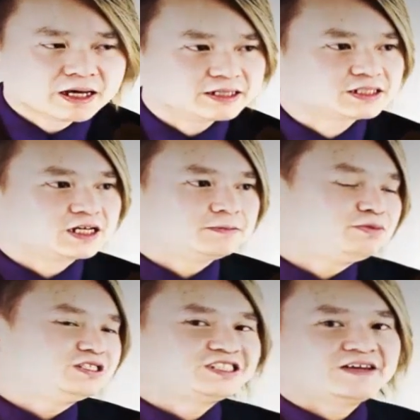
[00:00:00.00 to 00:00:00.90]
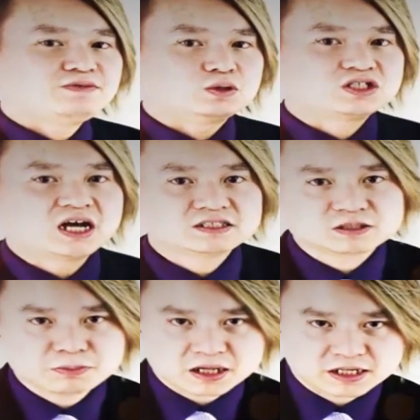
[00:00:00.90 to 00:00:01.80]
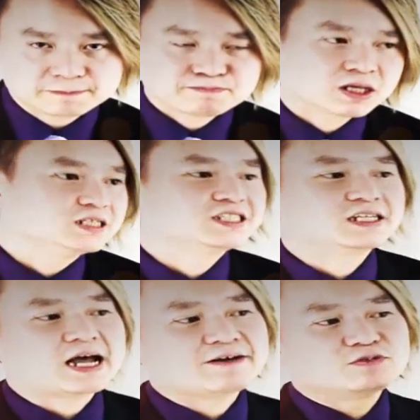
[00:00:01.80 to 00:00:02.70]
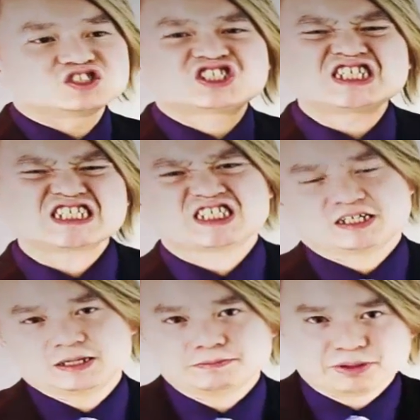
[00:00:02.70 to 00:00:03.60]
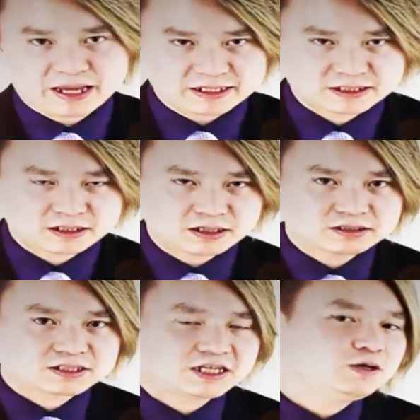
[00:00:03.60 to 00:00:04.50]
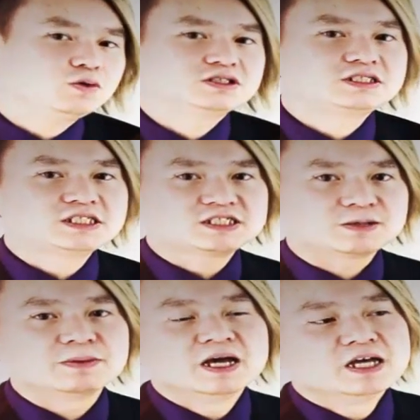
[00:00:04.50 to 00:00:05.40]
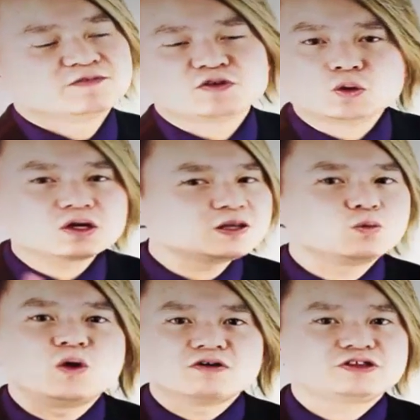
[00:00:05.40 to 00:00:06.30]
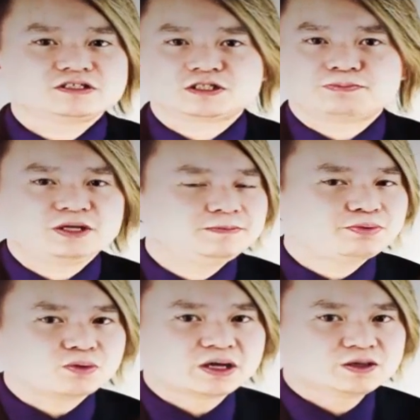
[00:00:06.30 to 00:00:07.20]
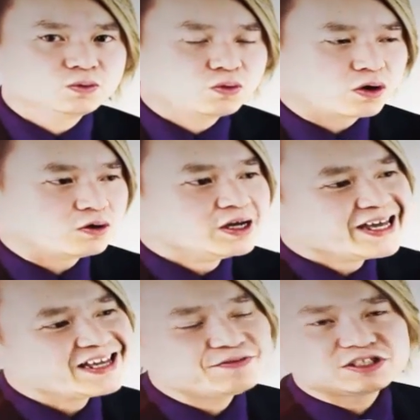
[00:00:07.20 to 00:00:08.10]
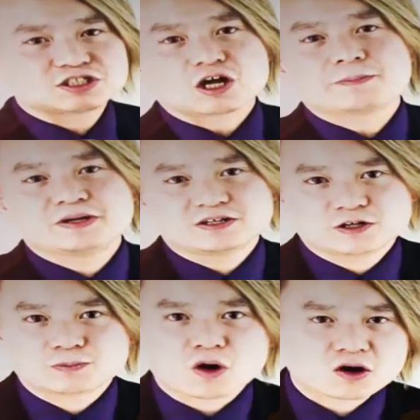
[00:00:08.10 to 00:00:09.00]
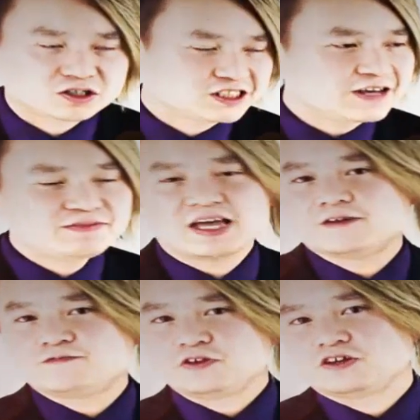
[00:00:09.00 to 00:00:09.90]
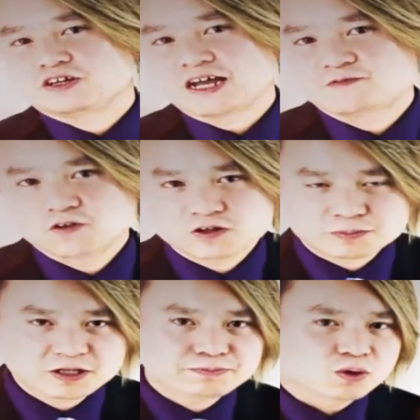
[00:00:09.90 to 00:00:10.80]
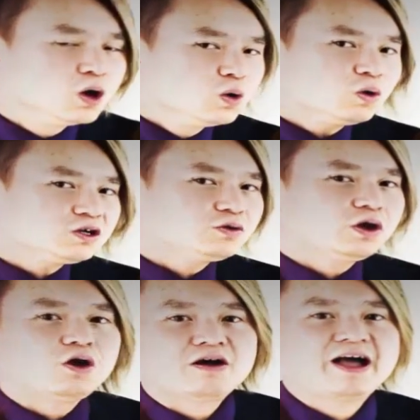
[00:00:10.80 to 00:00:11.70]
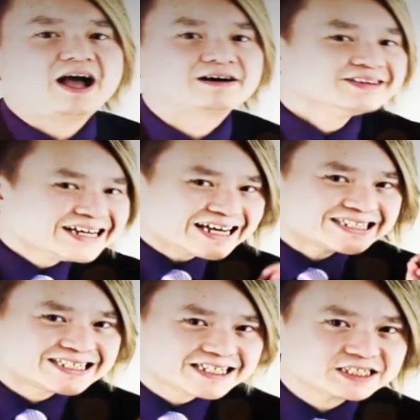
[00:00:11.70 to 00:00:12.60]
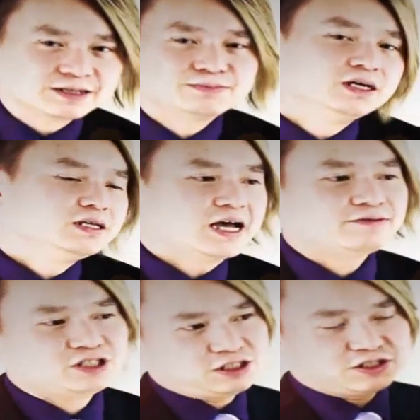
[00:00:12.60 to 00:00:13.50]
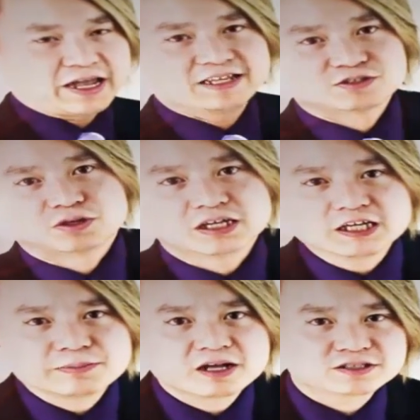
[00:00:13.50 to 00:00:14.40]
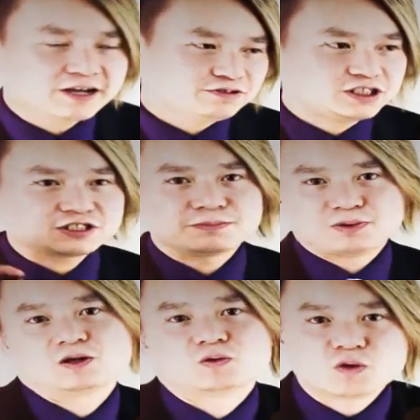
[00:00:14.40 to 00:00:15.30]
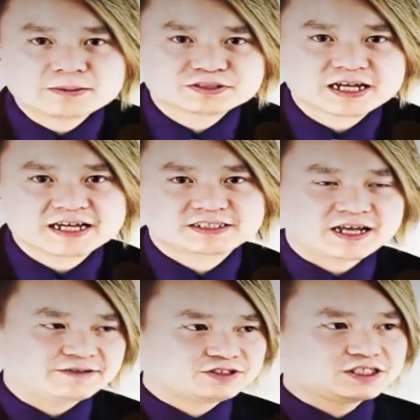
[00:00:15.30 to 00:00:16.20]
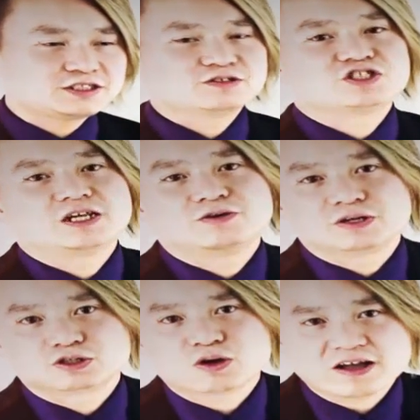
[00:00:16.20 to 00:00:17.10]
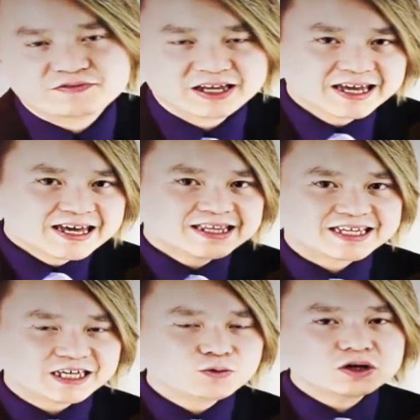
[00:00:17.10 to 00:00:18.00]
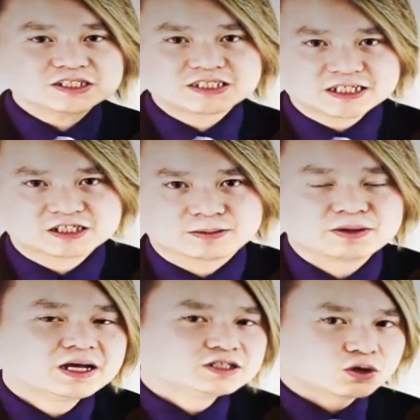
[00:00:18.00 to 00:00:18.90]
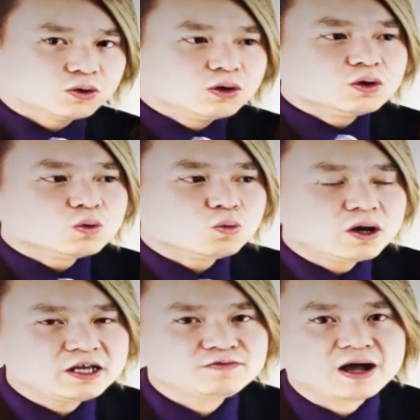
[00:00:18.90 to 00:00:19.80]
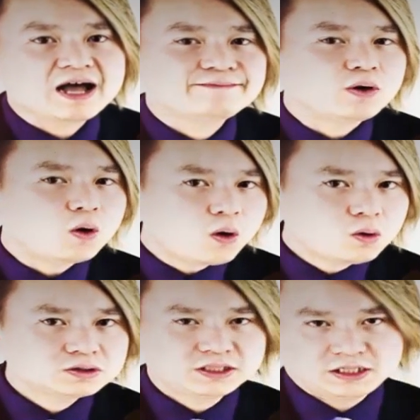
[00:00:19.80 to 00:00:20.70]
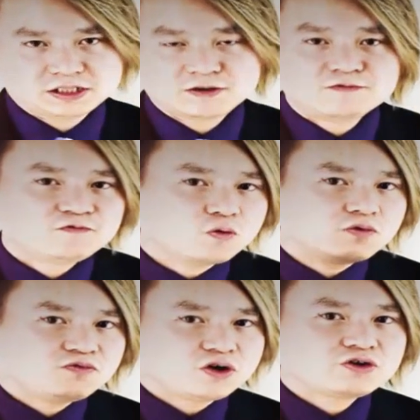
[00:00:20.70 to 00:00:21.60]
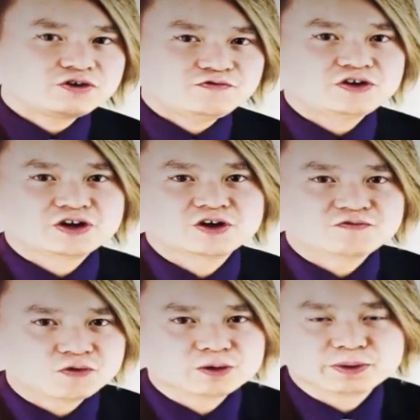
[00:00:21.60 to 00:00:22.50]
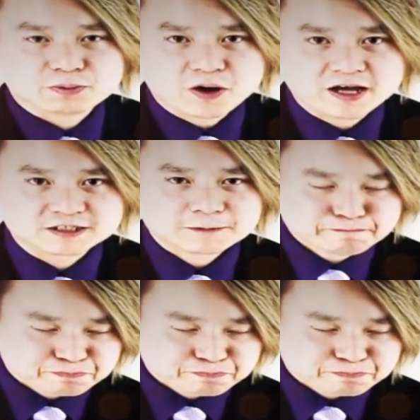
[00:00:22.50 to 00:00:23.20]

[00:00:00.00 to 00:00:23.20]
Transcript: it's gonna be saving you tons of money. It's gonna have your system in place. That's the key word, system. If you look at the wealthiest people in the world, even just top to market, seven, eight figure, nine figure people, what do they all have? A system. They have a system answering your emails, they have a system building websites, they have a system generating traffic. The keyword system. So what if I have all this for a very, very affordable price?